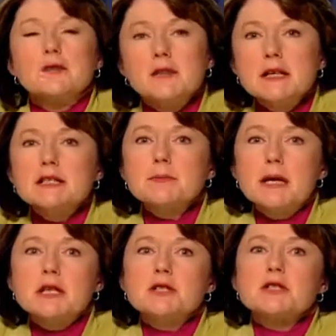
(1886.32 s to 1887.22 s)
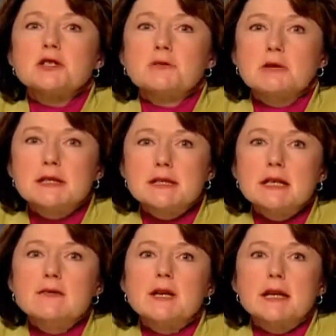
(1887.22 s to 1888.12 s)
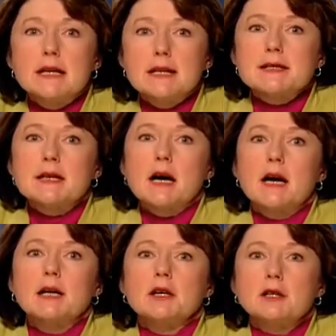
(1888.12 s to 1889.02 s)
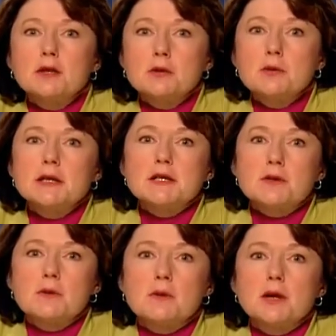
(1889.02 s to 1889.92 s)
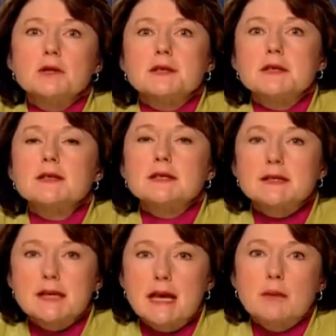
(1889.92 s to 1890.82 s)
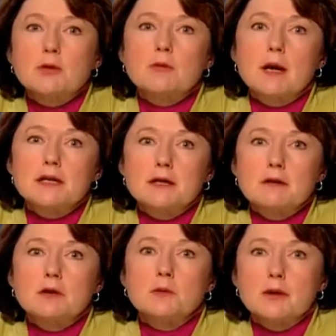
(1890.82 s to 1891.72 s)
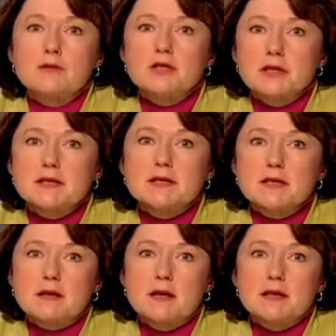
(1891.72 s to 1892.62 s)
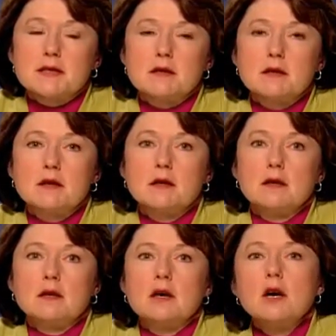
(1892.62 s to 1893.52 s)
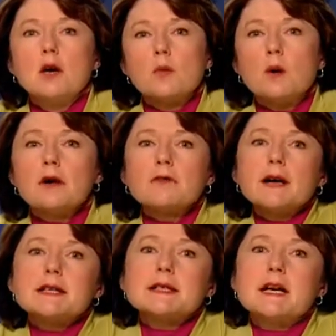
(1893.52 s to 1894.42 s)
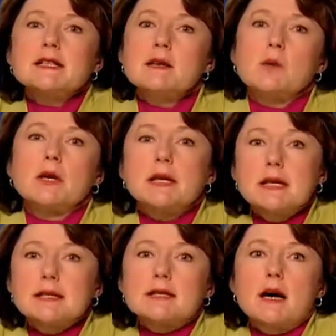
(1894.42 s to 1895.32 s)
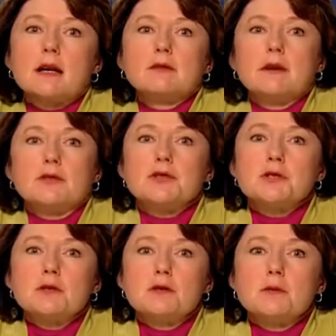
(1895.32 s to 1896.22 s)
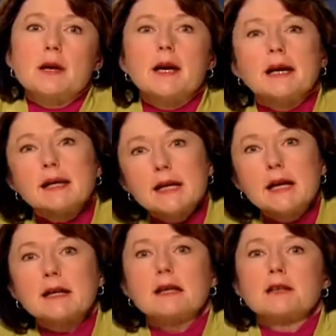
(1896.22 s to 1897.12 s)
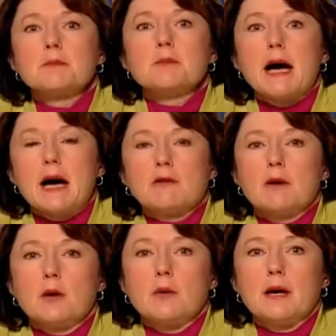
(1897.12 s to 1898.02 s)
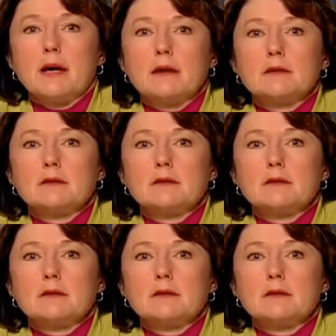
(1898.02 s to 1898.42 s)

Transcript: These patients should receive an ESI acuity score using the same criteria we have just discussed. What if I assign someone ESI level 2 and I can't get them back right away?